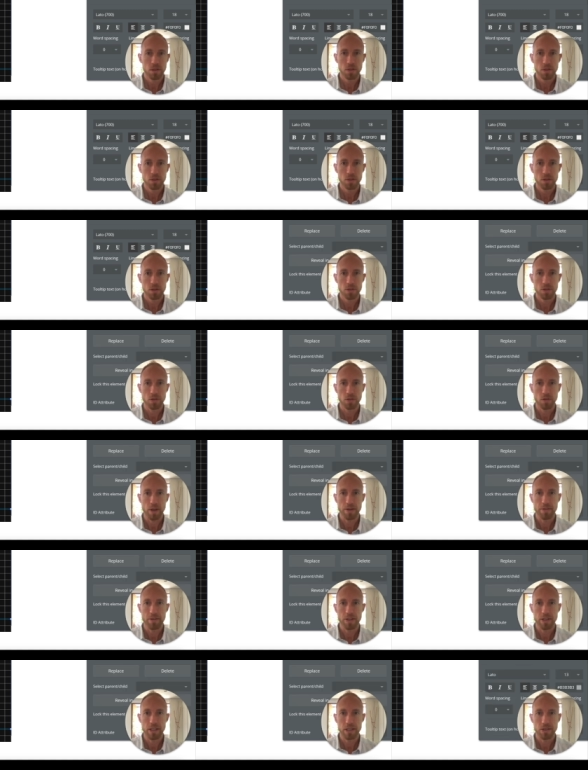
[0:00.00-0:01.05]
So
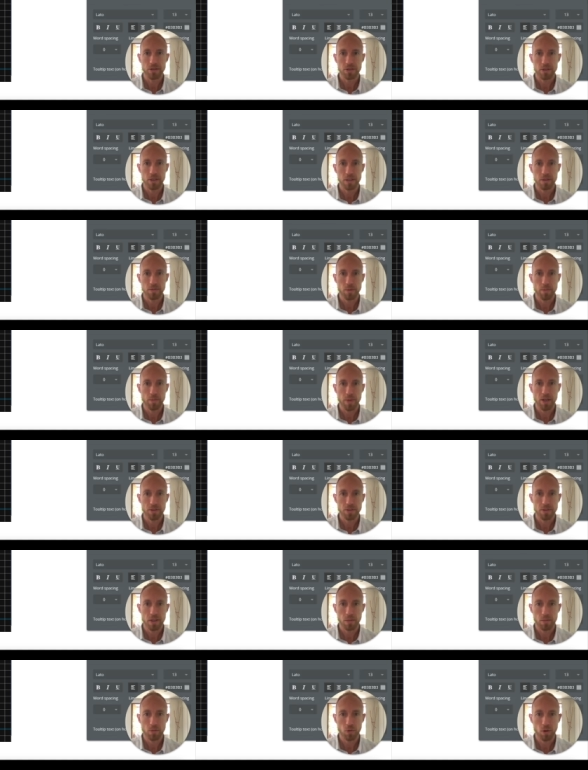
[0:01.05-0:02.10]
everything just needs to be moused
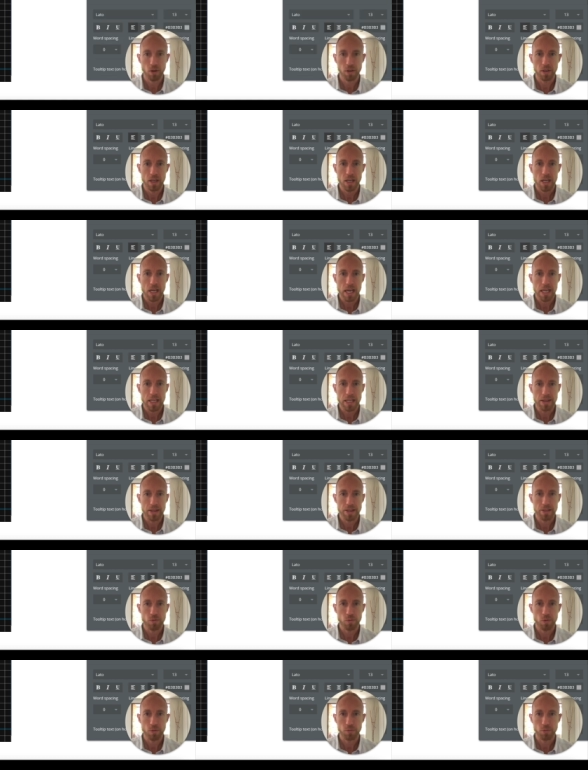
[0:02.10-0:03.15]
up one. And then
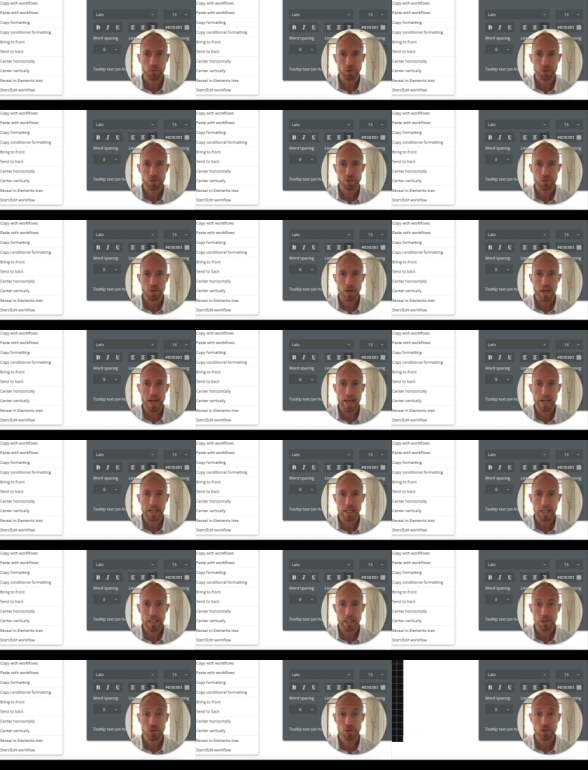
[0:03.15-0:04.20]
this one will just drag
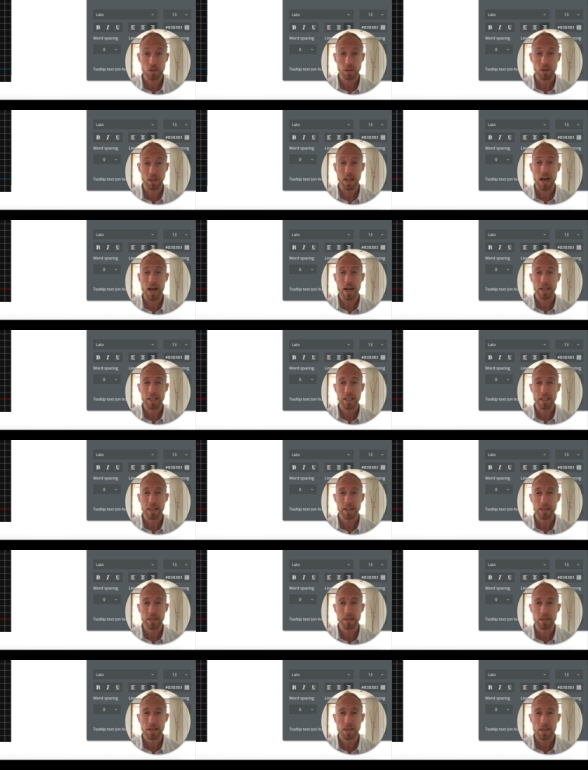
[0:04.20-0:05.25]
and it should lock
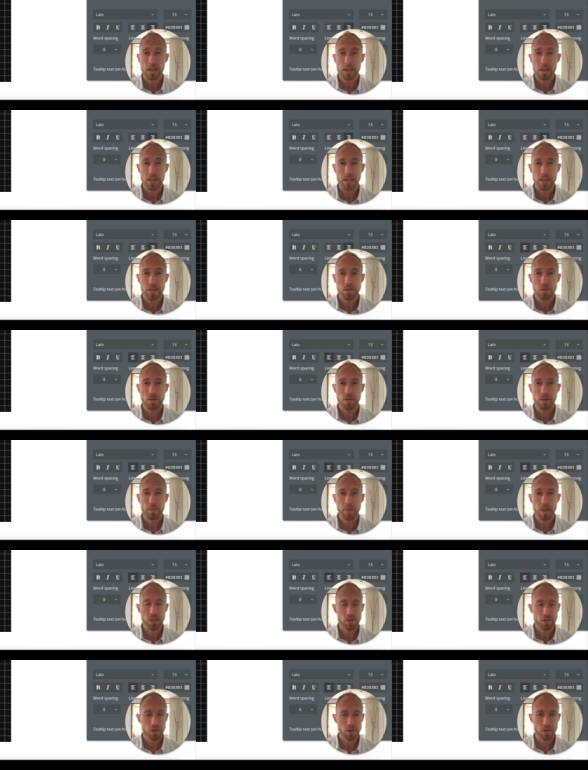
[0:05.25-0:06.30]
in. Let's go ahead and make
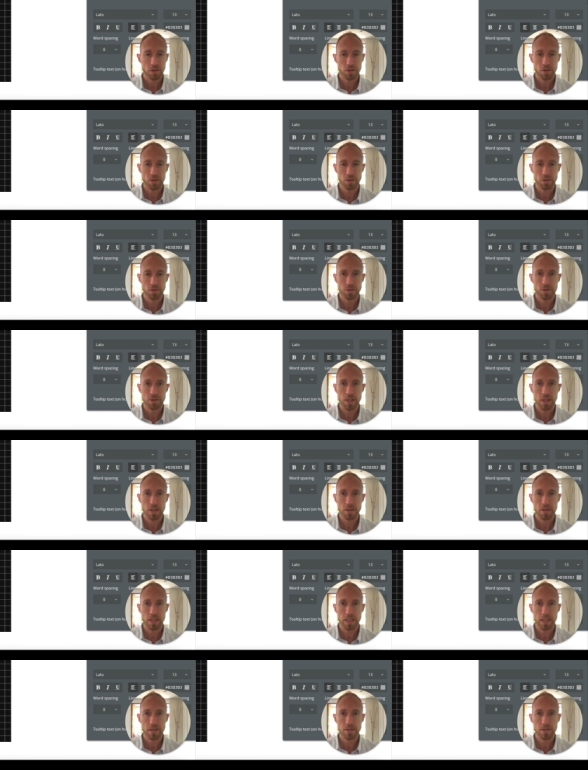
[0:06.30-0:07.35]
sure to center
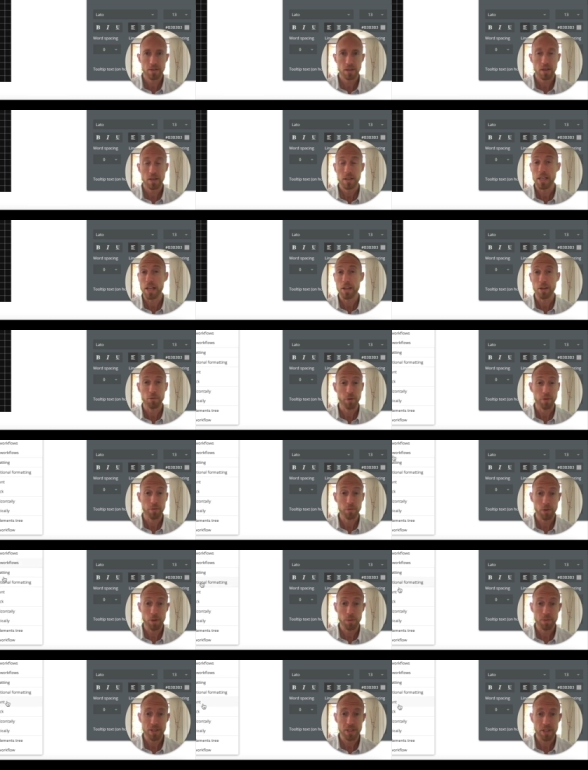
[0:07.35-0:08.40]
these. Now that we've
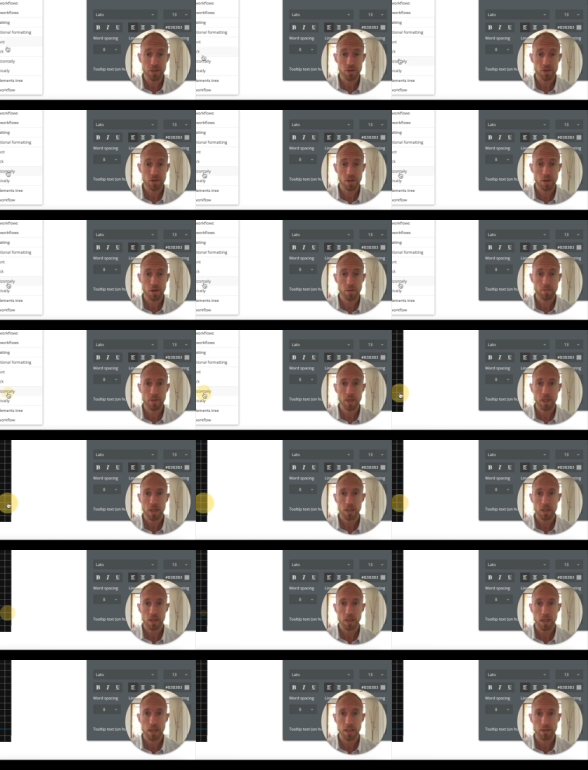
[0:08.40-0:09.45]
repositioned them,
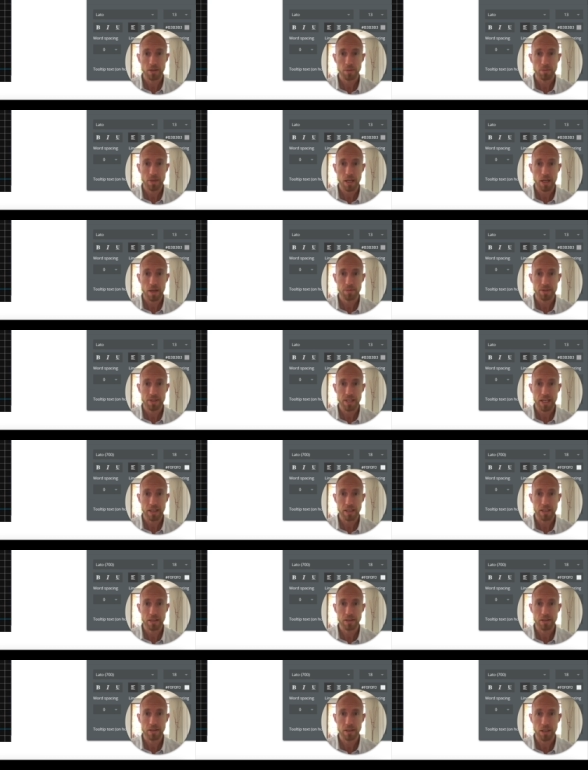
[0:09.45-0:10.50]
uh, sometimes that
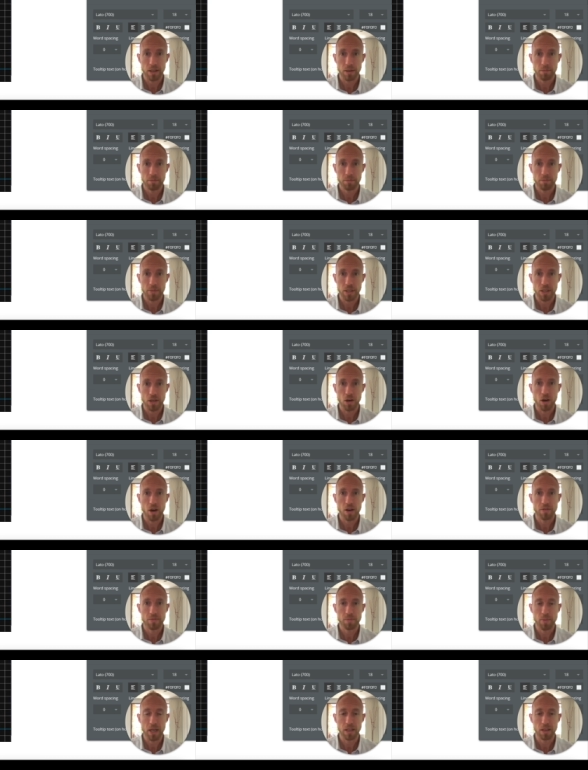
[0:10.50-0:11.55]
can yep, be
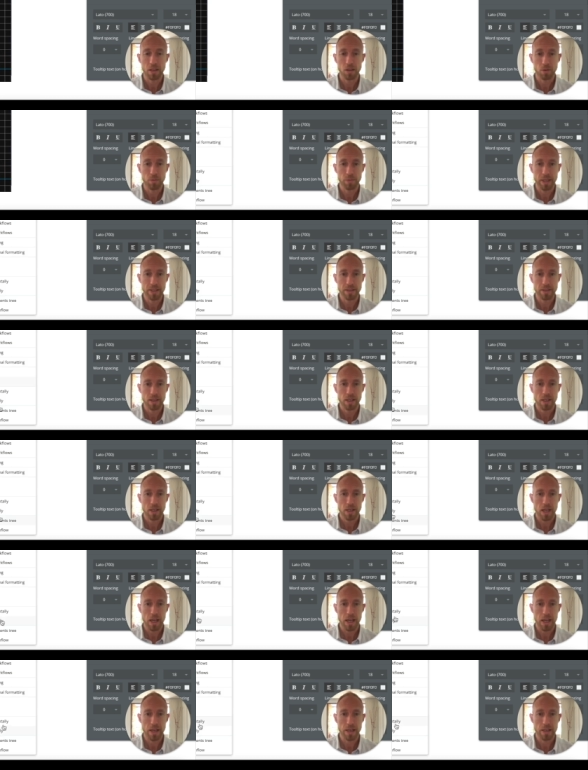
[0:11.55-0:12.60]
off by a little bit
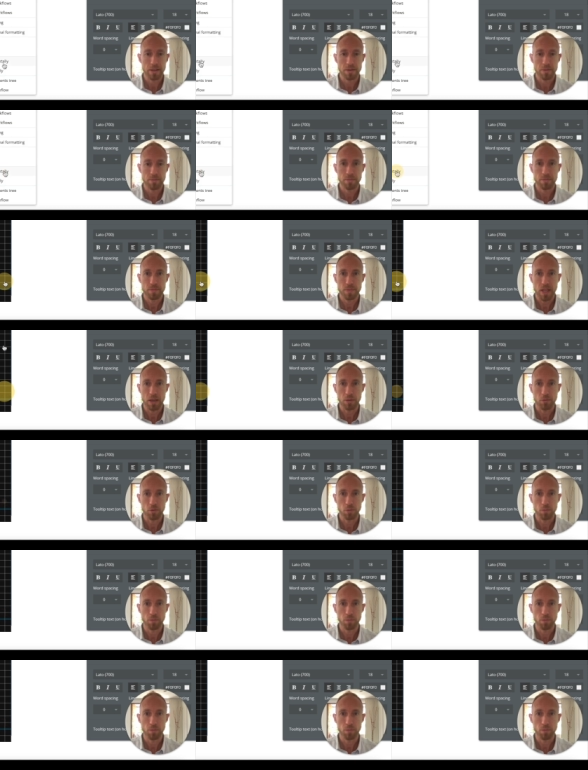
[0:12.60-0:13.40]
and that will